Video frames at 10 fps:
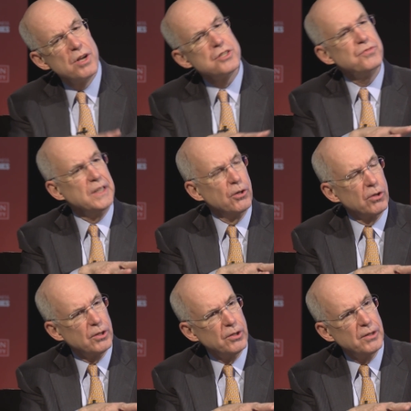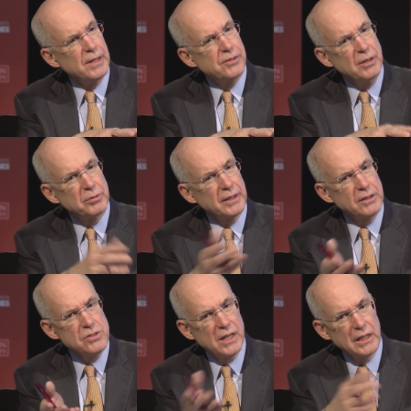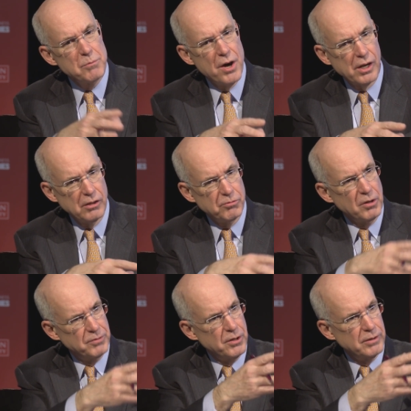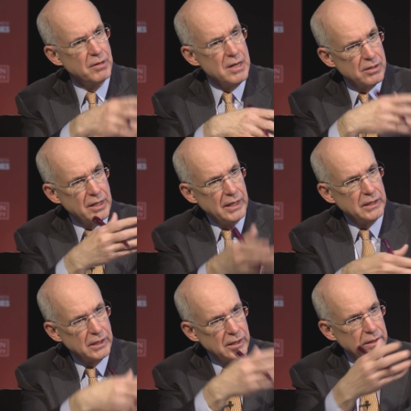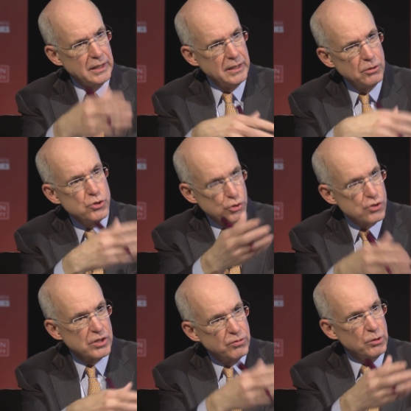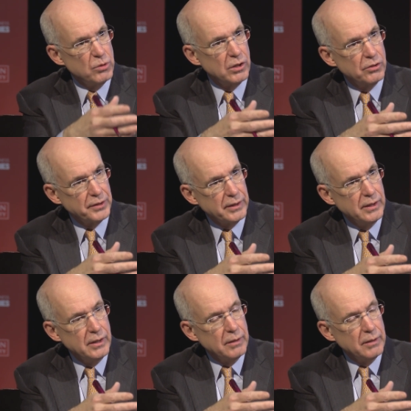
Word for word: BuzzFeed earlier. It seems like they're taking a model of, of the getting the, the users, if you will, the,